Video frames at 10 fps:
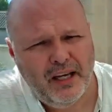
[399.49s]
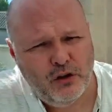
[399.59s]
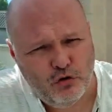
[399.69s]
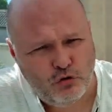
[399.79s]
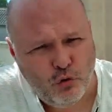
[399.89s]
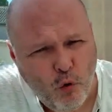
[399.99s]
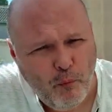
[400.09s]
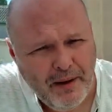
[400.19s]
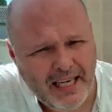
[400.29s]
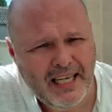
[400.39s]
draw
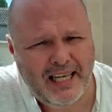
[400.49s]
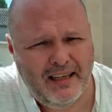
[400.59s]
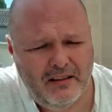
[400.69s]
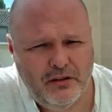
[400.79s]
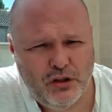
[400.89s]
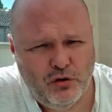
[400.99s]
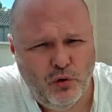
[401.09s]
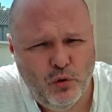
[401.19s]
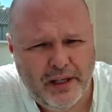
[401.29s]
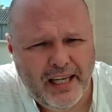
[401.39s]
meaning out of a
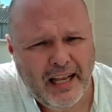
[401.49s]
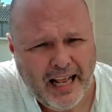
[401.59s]
story